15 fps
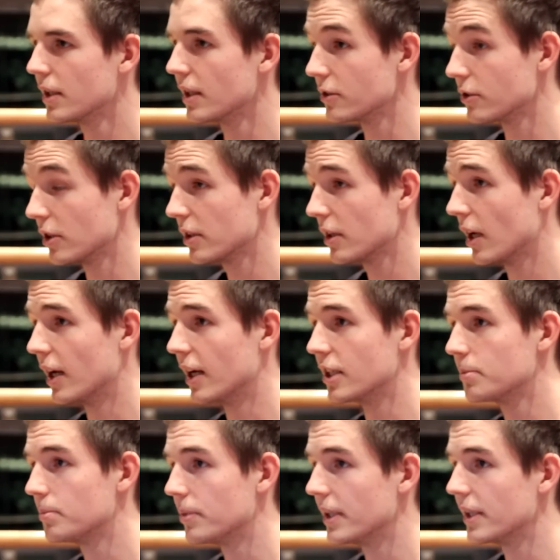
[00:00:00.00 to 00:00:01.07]
It's not the
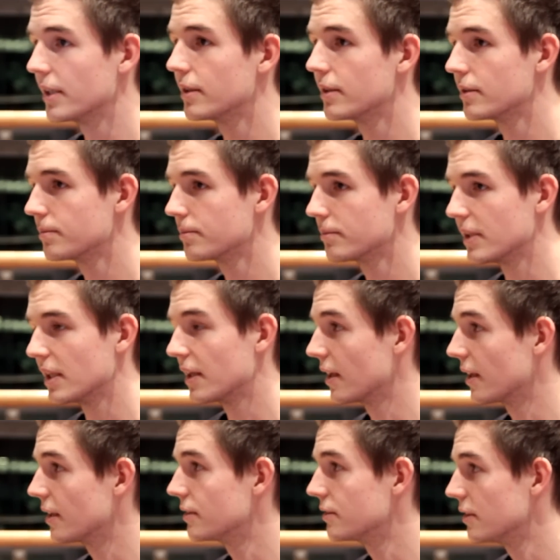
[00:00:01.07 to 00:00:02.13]
highest paid, that
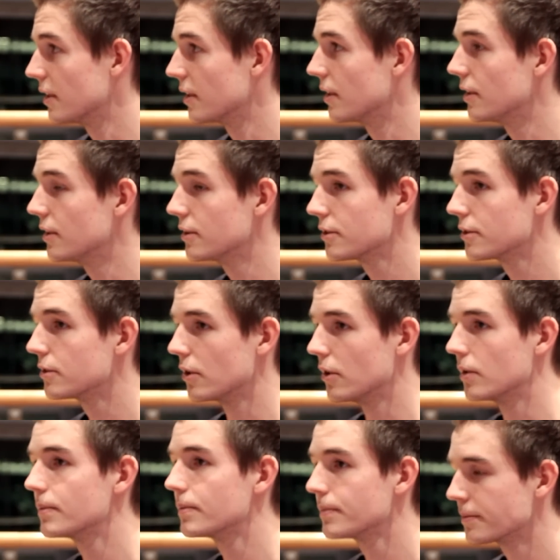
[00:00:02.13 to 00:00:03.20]
I can say at least. So.